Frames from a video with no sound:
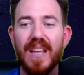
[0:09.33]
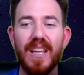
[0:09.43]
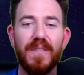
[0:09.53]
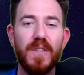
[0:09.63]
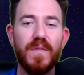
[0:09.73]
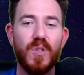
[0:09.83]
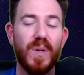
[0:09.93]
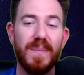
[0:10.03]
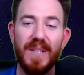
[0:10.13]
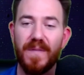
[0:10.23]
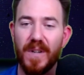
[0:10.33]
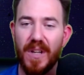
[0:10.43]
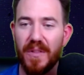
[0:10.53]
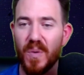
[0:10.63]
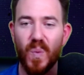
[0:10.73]
If you've joined me for
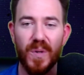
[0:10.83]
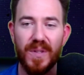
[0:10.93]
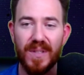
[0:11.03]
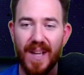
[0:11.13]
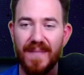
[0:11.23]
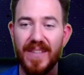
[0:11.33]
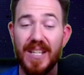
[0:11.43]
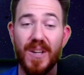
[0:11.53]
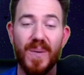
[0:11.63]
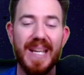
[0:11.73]
another worth your time video